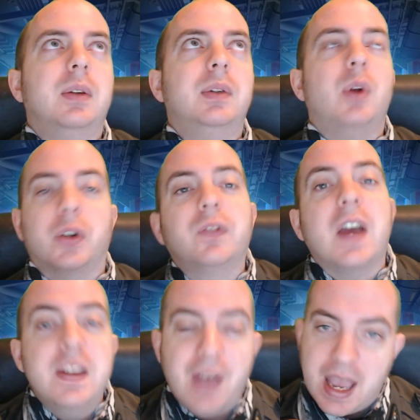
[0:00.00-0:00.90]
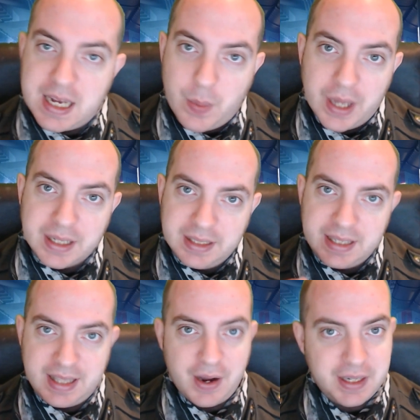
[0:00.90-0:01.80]
not favour anyone,
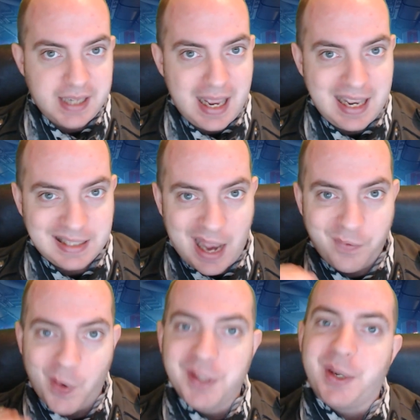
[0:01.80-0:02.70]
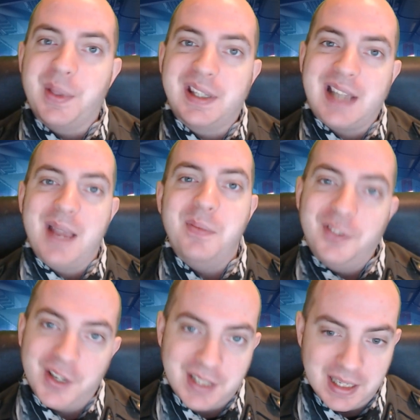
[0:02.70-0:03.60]
is the idea. It's everyone's on the same
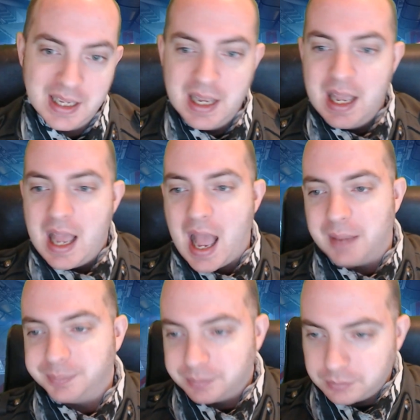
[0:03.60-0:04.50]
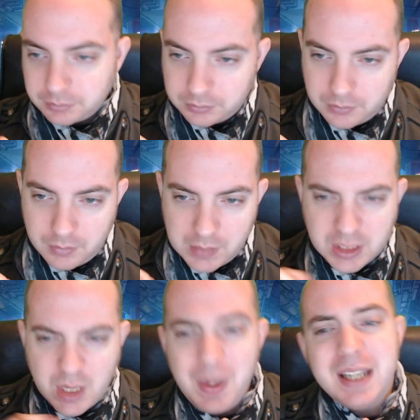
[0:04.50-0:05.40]
footing.
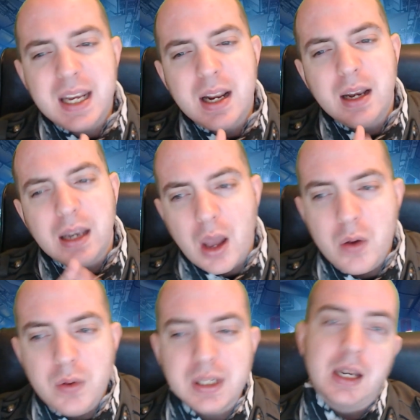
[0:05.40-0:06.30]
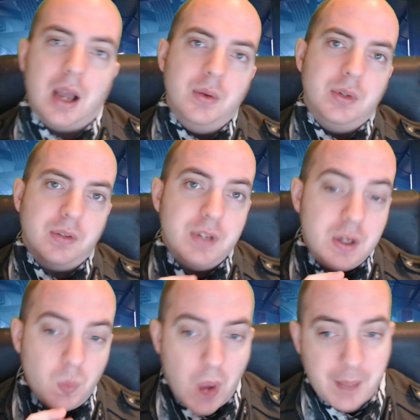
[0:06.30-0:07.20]
So I'm going to see loads and loads of
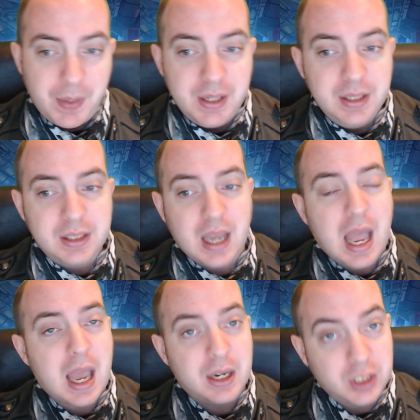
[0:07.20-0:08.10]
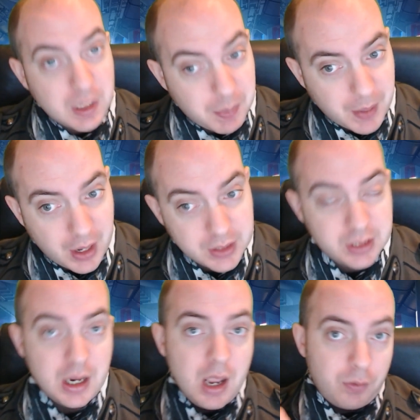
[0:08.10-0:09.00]
new weapons and ship
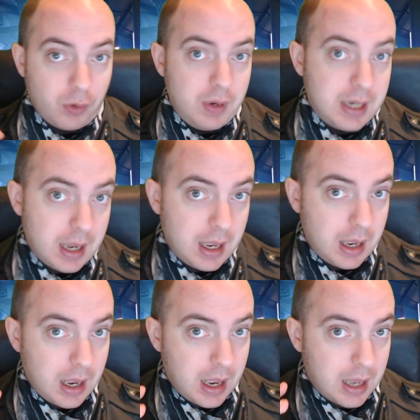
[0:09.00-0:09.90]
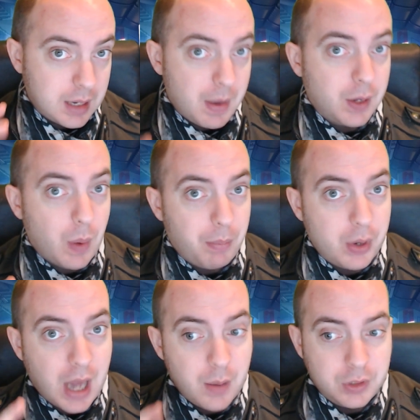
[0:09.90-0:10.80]
parts for Arena Commander
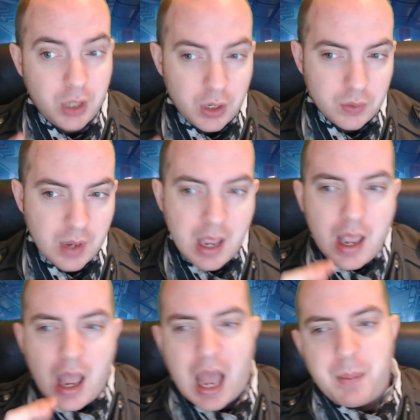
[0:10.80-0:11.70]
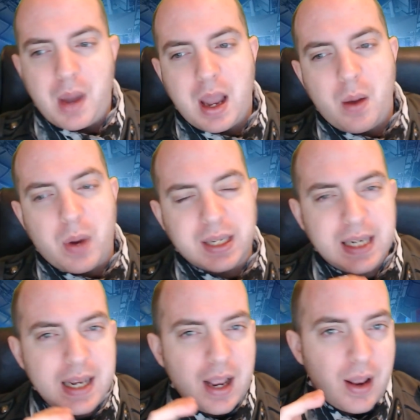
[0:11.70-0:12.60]
1.02. We're going to
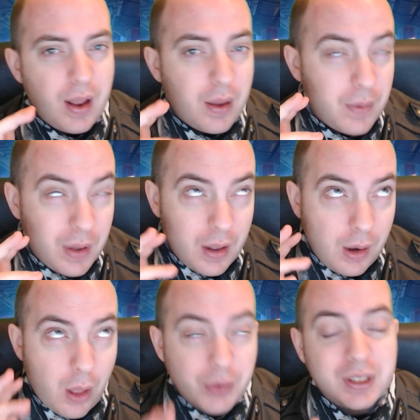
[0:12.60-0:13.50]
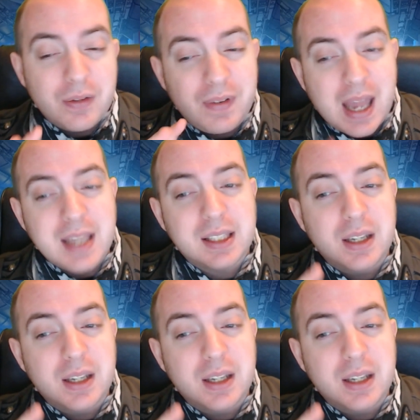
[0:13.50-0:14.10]
see lots of less